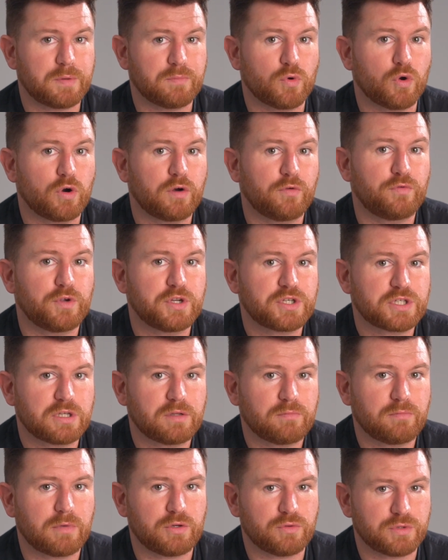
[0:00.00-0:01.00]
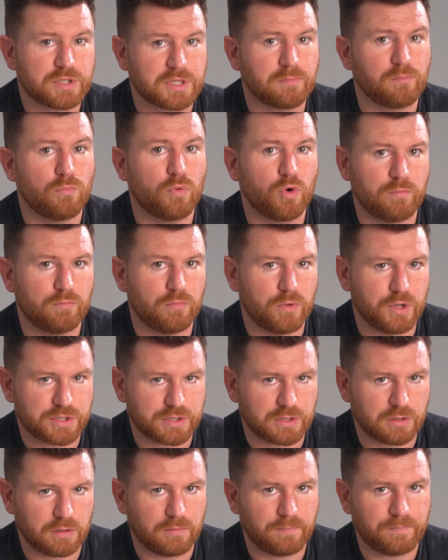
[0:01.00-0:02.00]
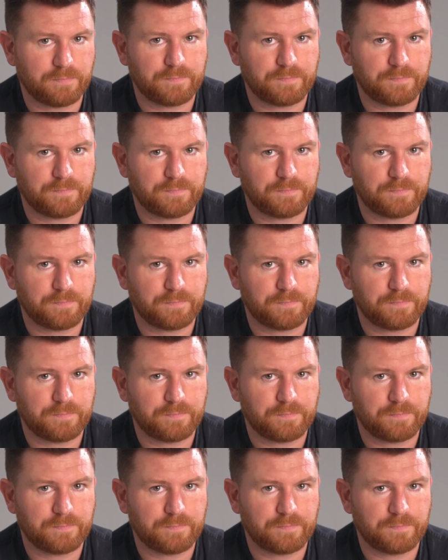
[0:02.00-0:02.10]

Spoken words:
more efficient by using more muscle.